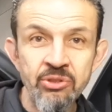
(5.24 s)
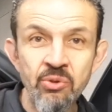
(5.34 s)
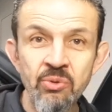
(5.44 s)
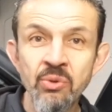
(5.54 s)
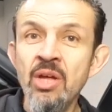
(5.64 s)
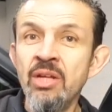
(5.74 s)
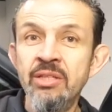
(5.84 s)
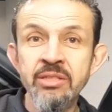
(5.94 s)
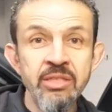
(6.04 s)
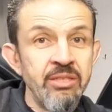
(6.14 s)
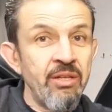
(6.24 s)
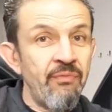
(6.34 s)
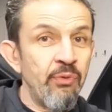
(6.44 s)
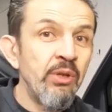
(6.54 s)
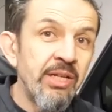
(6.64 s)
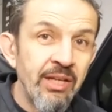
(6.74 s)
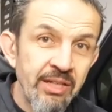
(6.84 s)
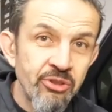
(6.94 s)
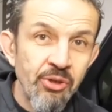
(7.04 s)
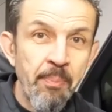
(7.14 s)
So this is a fully
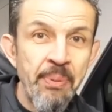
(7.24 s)
electric